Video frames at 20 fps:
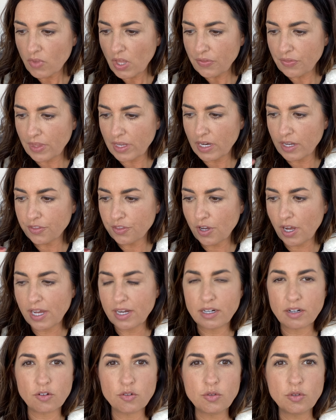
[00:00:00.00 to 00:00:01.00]
Then I
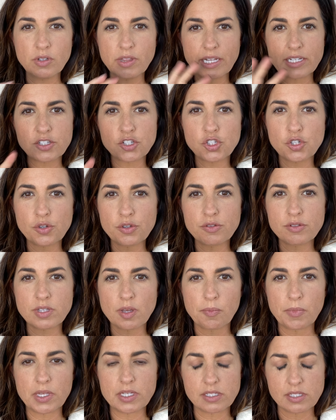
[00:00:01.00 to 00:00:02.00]
thought, oh, let's show you
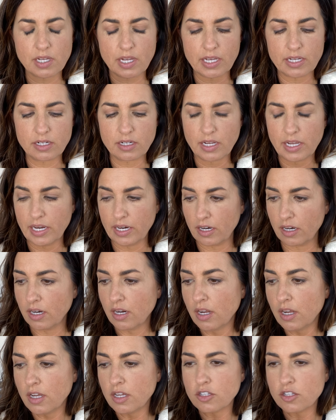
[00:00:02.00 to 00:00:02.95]
some of the skincare.